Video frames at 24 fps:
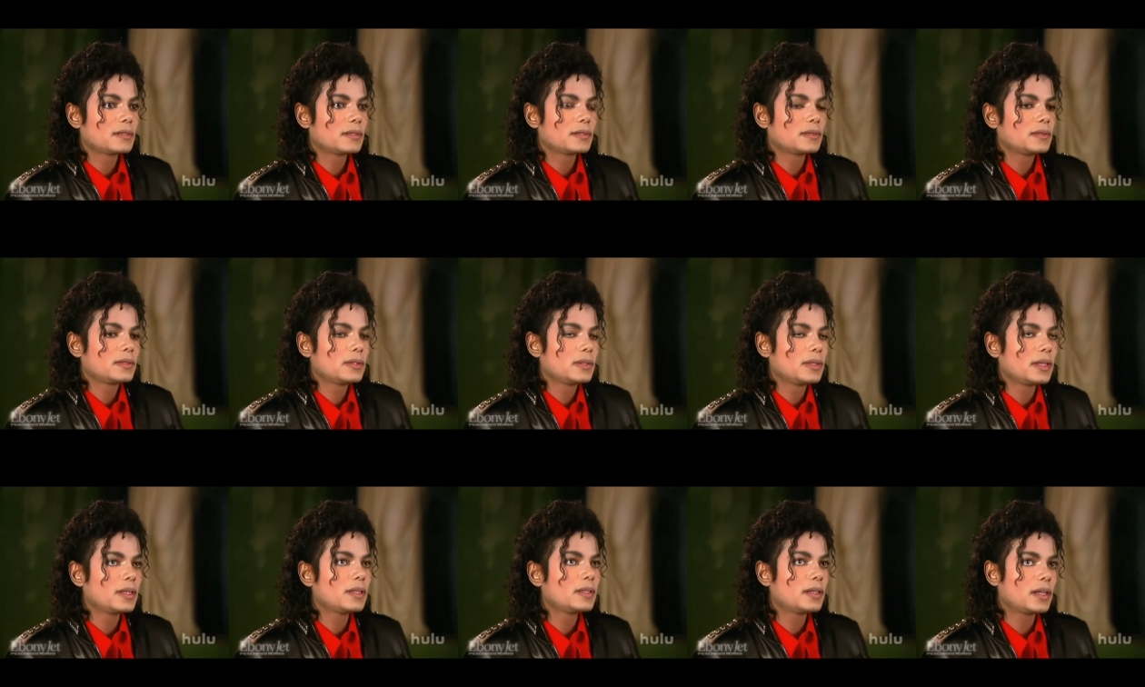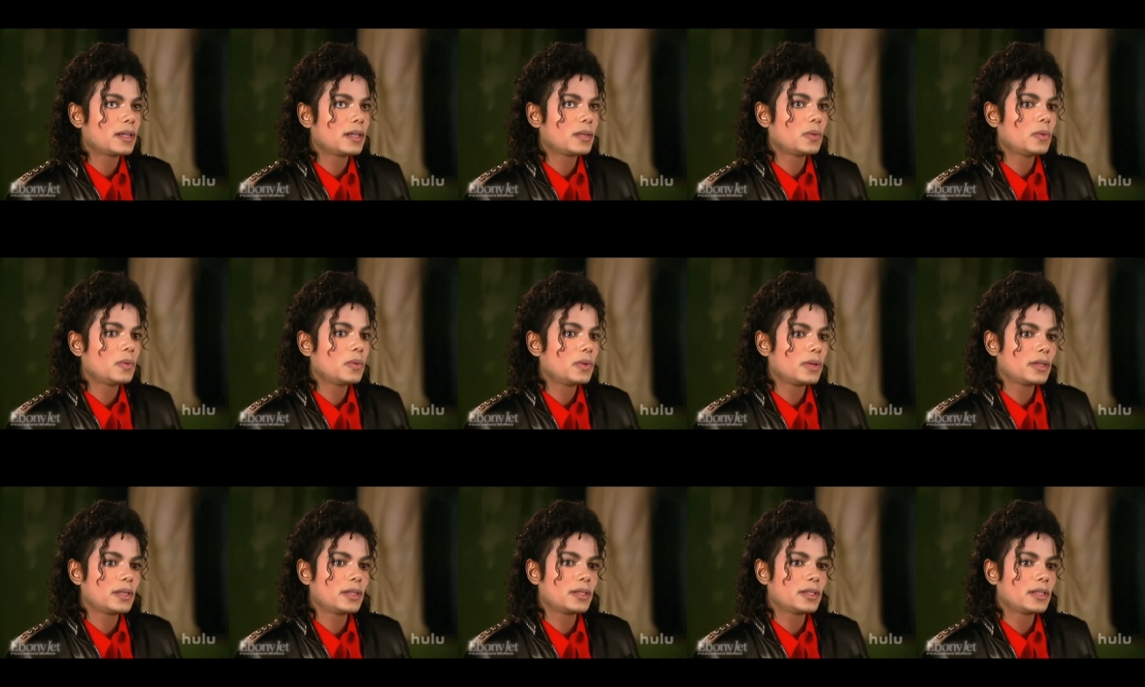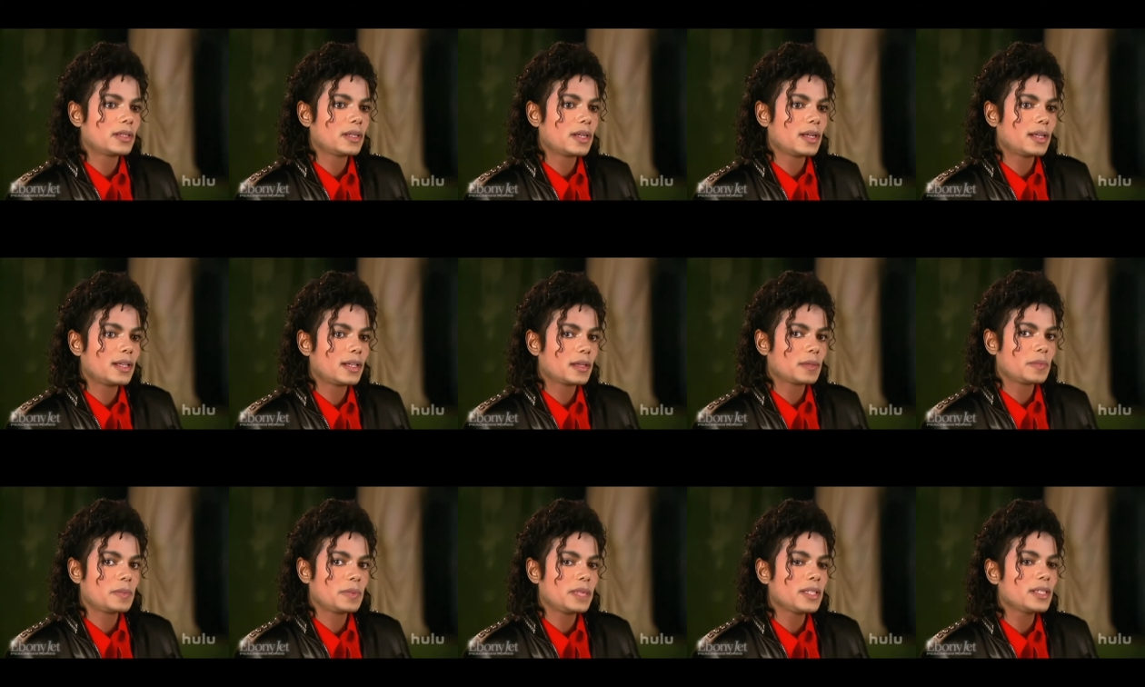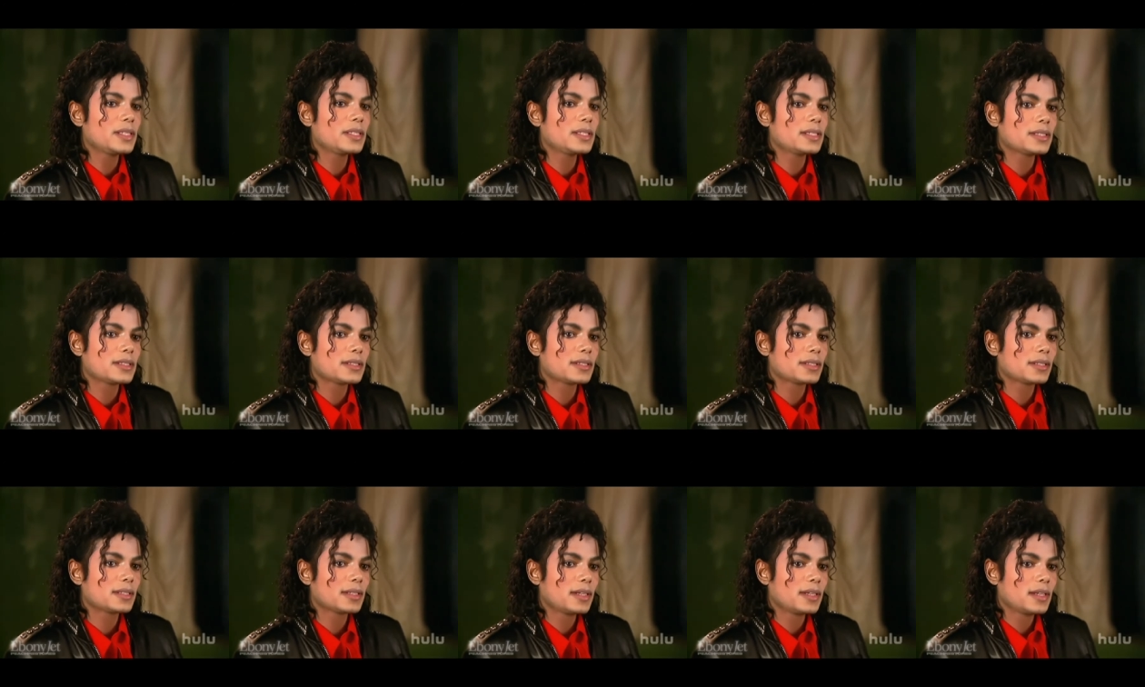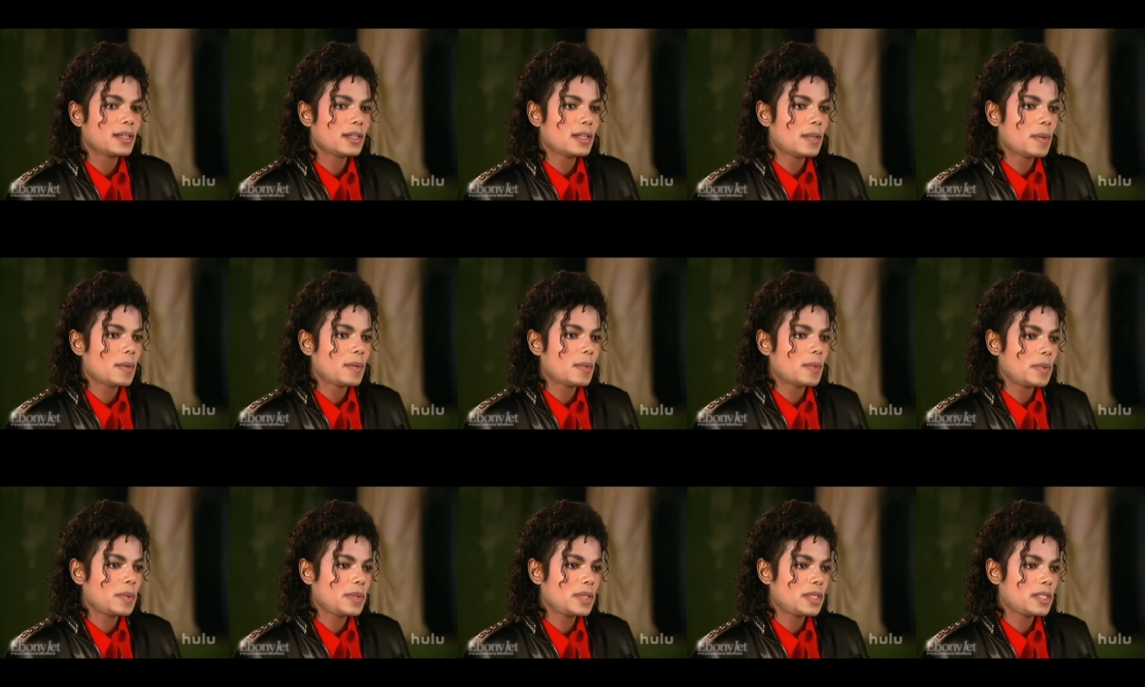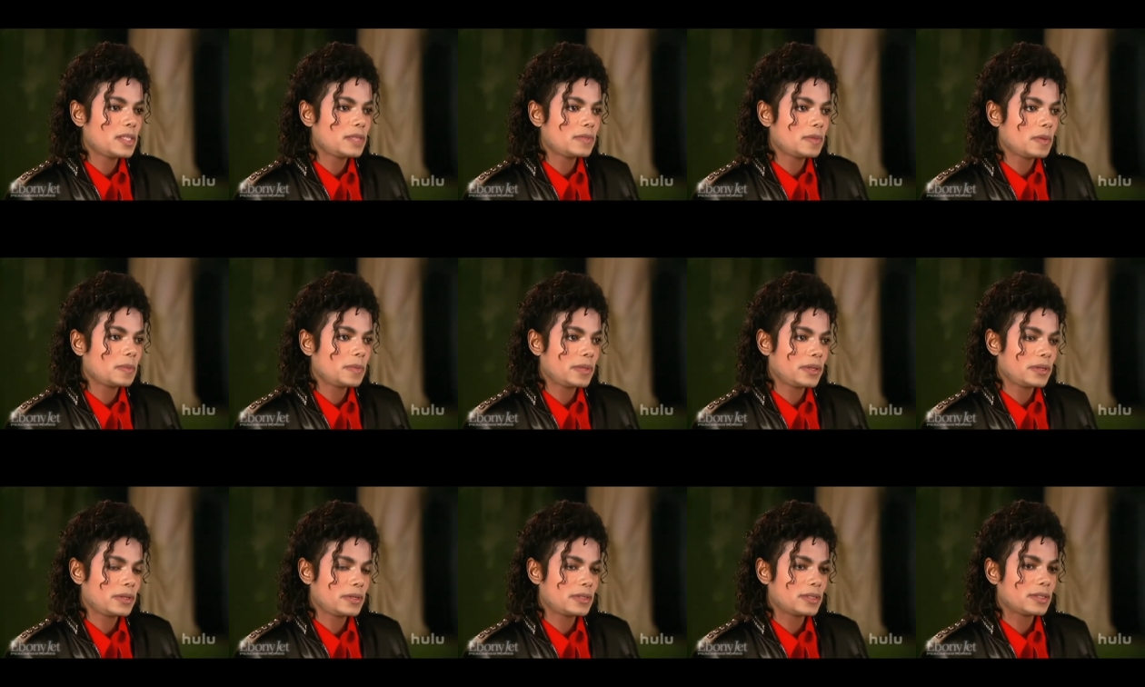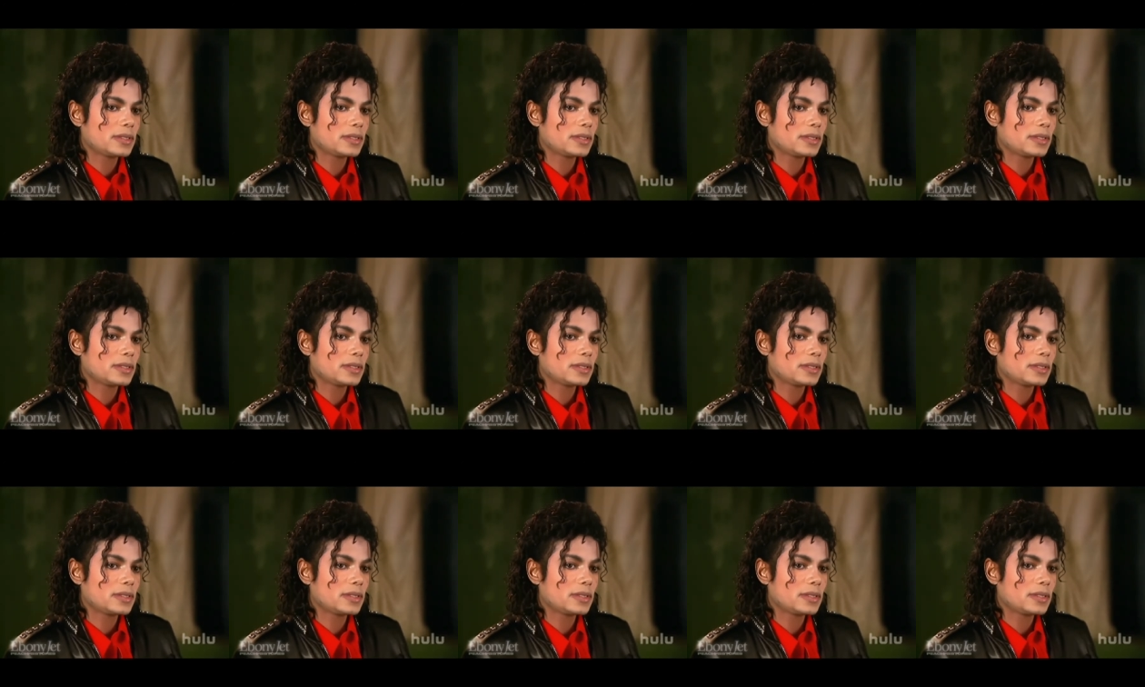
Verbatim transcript: No, I don't like war. I like peace. I'm a peaceful person.